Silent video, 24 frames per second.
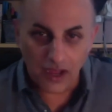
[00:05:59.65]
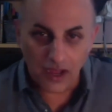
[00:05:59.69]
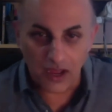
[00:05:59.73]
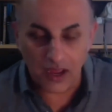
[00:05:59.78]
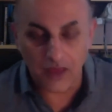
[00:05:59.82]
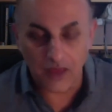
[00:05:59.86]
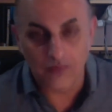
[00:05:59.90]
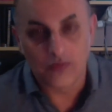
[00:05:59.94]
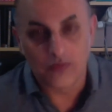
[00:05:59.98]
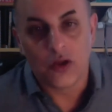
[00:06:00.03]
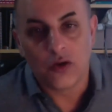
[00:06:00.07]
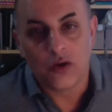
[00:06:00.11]
I
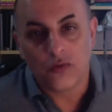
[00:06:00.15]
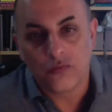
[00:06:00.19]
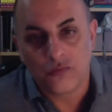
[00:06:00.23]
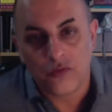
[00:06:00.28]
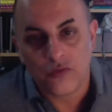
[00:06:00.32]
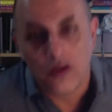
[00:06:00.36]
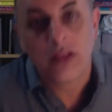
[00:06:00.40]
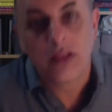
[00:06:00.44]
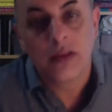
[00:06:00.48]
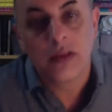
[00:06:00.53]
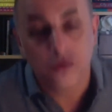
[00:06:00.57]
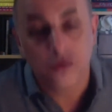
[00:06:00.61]
have a lot of
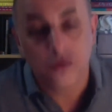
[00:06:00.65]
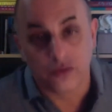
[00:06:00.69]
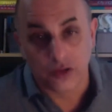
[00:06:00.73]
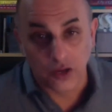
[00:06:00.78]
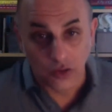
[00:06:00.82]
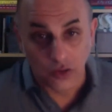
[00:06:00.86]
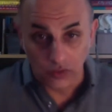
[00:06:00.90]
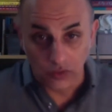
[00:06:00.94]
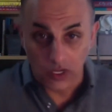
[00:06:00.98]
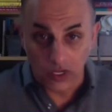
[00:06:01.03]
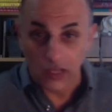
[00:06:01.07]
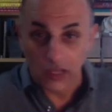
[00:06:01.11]
fun because I
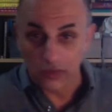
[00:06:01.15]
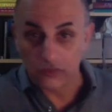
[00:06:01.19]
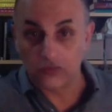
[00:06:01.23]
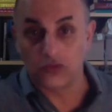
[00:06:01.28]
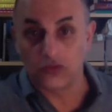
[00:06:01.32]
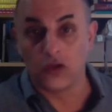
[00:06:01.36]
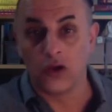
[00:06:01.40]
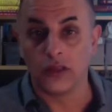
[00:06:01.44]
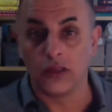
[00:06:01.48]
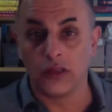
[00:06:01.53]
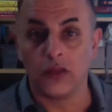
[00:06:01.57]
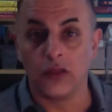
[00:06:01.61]
know the guy that
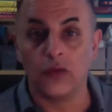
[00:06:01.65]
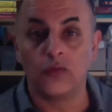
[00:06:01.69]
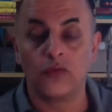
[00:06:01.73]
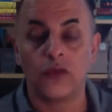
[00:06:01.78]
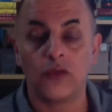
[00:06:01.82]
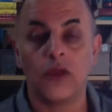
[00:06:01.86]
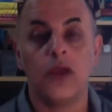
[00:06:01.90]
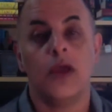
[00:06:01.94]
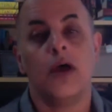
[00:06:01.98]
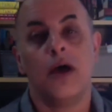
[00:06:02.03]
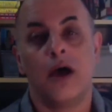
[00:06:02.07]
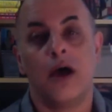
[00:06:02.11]
started those.
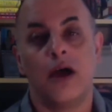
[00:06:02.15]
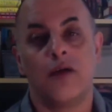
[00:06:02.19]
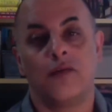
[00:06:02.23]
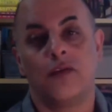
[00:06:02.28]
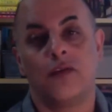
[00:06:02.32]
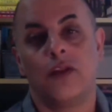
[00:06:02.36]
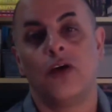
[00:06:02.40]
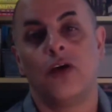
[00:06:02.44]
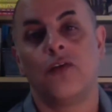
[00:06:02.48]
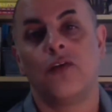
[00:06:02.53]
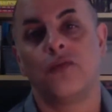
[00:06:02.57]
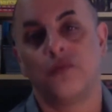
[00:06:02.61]
I have a
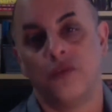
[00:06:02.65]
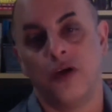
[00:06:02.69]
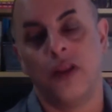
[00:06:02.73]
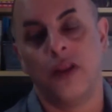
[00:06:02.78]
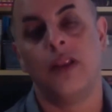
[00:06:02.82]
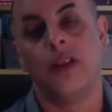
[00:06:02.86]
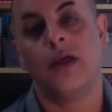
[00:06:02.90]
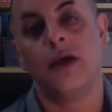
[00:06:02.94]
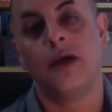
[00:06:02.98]
lot of fun